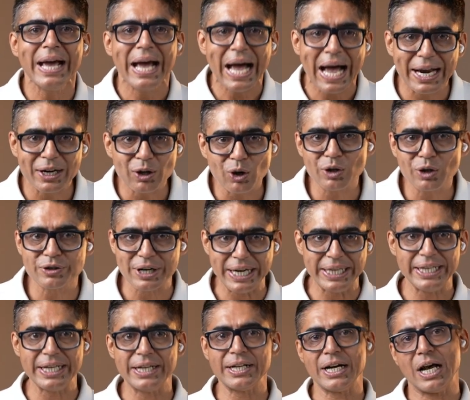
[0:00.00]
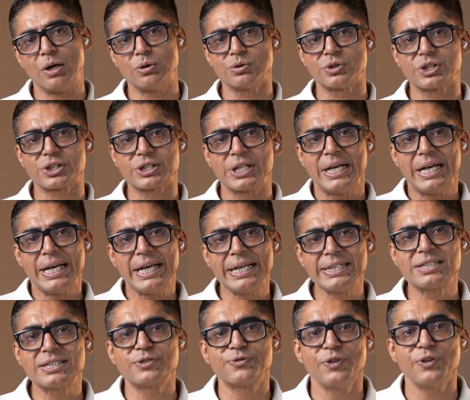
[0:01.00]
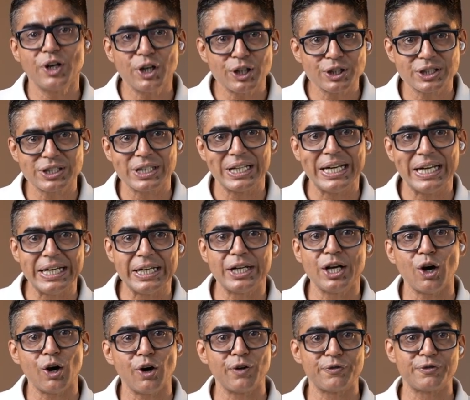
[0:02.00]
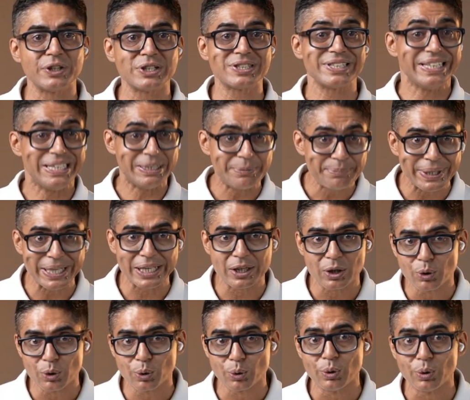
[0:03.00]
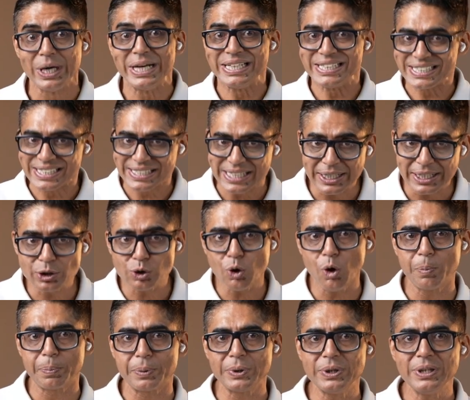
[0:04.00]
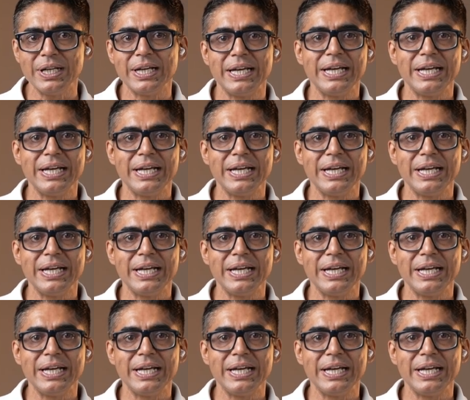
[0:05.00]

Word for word: had already announced its first India office in Bengaluru, set to open